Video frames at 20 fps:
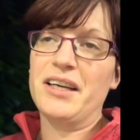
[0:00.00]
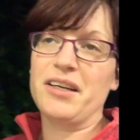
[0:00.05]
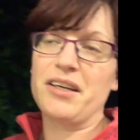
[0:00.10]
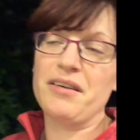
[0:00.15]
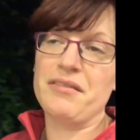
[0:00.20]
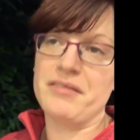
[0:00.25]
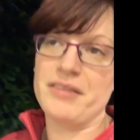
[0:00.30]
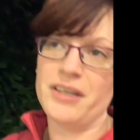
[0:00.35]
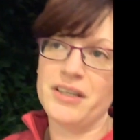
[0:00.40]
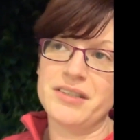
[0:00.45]

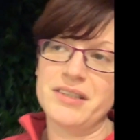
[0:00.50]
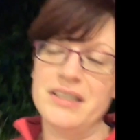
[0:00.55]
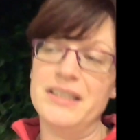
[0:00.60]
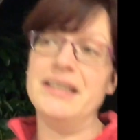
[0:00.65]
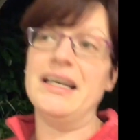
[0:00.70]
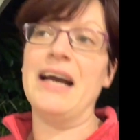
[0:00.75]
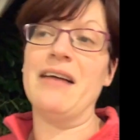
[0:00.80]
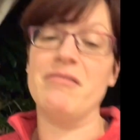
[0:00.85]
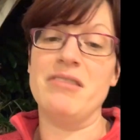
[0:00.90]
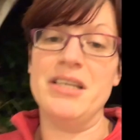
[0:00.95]
converted
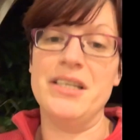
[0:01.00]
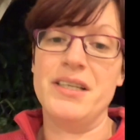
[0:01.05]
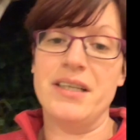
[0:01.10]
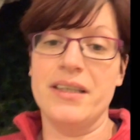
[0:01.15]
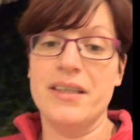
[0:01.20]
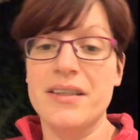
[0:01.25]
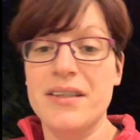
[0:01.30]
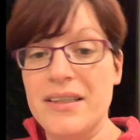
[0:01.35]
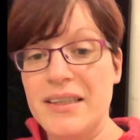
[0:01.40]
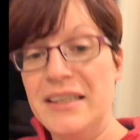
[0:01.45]
garage
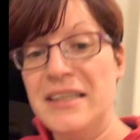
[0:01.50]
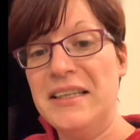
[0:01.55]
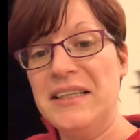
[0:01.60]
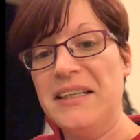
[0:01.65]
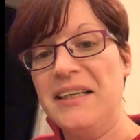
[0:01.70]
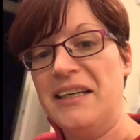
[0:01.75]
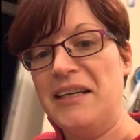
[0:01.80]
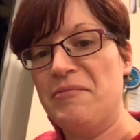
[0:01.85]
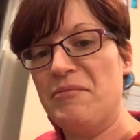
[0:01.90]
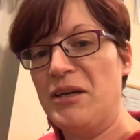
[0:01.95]
actually,
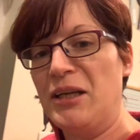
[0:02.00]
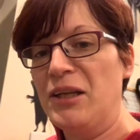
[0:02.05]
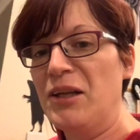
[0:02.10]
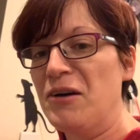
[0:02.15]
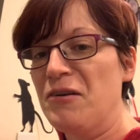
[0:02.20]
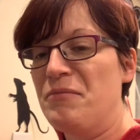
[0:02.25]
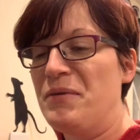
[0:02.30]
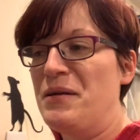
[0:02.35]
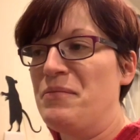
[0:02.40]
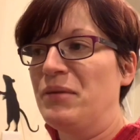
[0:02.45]
and a
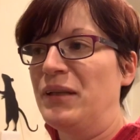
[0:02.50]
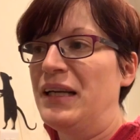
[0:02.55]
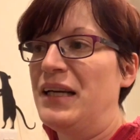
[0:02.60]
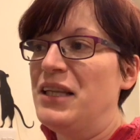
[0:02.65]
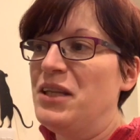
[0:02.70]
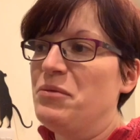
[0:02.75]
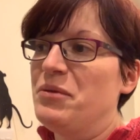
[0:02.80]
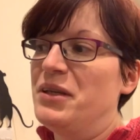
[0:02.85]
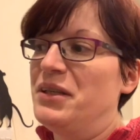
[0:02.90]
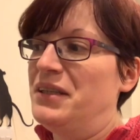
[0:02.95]
lot of people
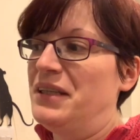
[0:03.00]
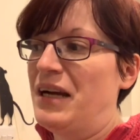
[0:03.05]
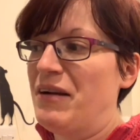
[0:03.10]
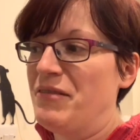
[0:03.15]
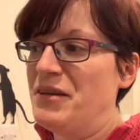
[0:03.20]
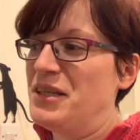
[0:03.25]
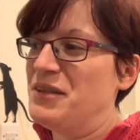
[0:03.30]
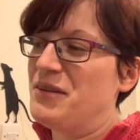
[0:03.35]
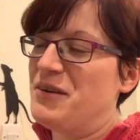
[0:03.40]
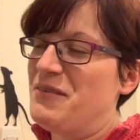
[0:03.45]
hear the word
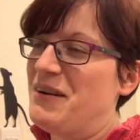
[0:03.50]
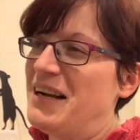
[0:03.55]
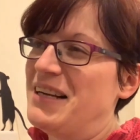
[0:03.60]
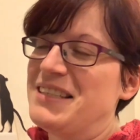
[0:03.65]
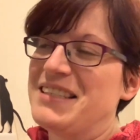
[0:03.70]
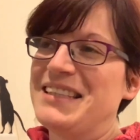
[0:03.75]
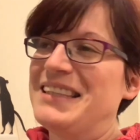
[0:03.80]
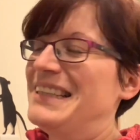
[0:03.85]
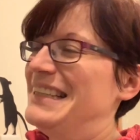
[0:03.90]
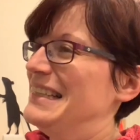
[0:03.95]
garage for
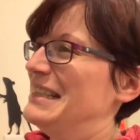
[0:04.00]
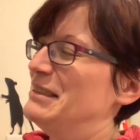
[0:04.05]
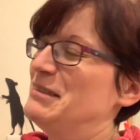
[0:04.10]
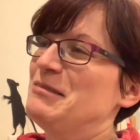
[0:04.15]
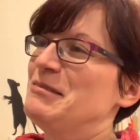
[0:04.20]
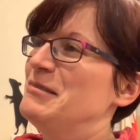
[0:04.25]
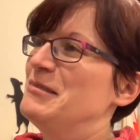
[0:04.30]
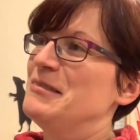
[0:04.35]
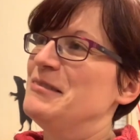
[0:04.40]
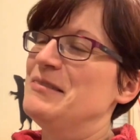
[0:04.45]
rats and think,
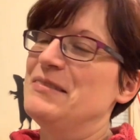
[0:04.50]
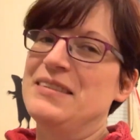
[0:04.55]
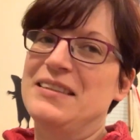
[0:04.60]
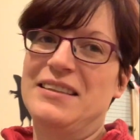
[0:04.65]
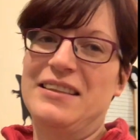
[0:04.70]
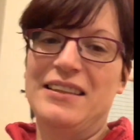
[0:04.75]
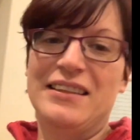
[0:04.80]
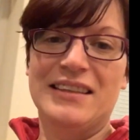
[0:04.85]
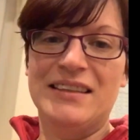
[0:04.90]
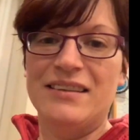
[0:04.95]
oh,
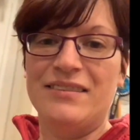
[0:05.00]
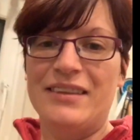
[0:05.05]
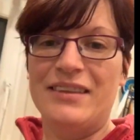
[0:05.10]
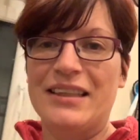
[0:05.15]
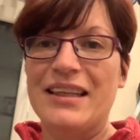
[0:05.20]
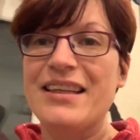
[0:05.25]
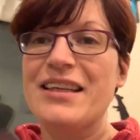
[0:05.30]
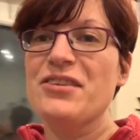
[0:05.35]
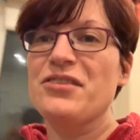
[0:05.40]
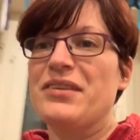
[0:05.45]
well,
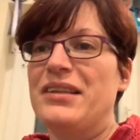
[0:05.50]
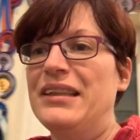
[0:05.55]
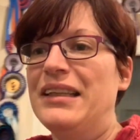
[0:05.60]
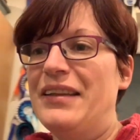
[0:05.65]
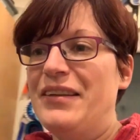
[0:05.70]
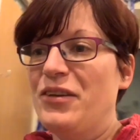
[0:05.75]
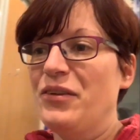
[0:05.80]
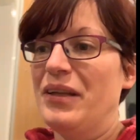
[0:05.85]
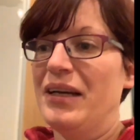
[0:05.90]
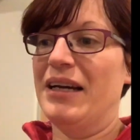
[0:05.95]
they think something like
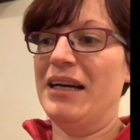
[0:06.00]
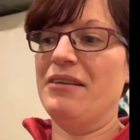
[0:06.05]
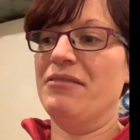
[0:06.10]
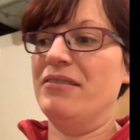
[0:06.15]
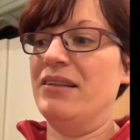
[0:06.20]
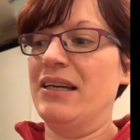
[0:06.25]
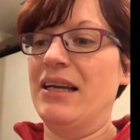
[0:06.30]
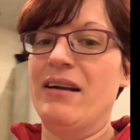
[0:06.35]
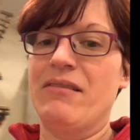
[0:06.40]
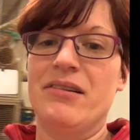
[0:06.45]
the other half of
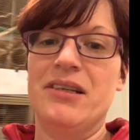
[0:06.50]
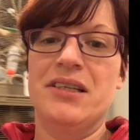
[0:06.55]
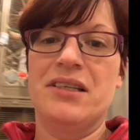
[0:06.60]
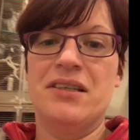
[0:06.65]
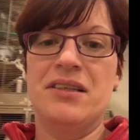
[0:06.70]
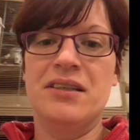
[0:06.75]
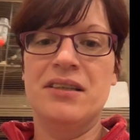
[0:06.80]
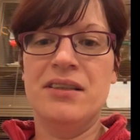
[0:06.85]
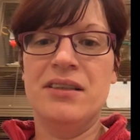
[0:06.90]
the garage,